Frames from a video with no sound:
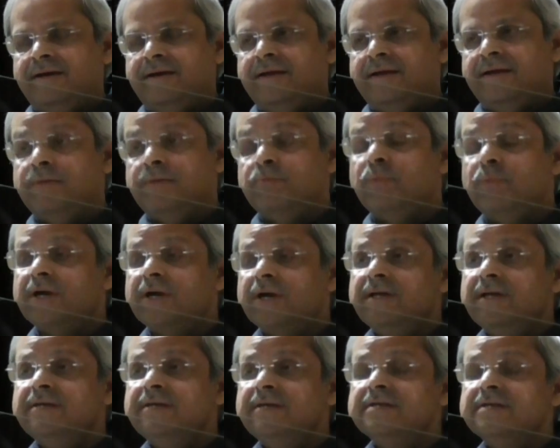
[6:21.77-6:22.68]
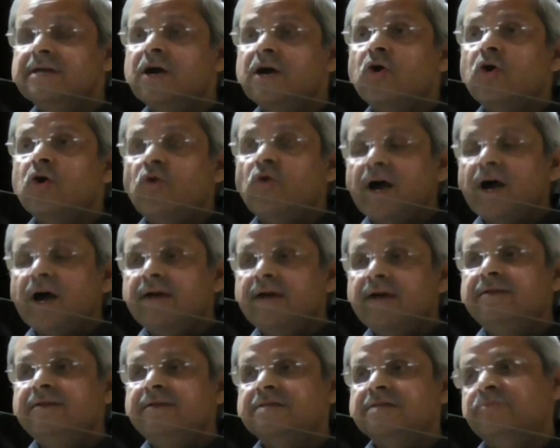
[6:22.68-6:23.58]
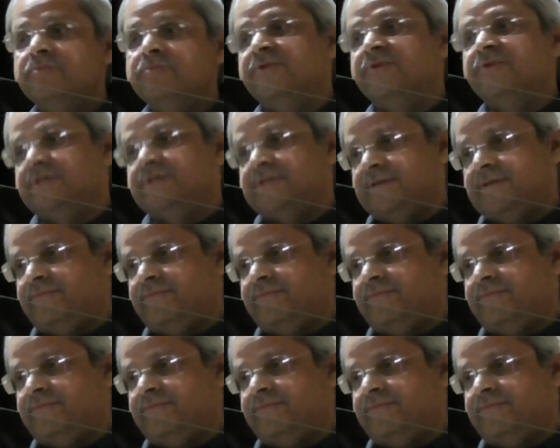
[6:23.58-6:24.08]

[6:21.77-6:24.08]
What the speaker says: But he is a quiet subversive.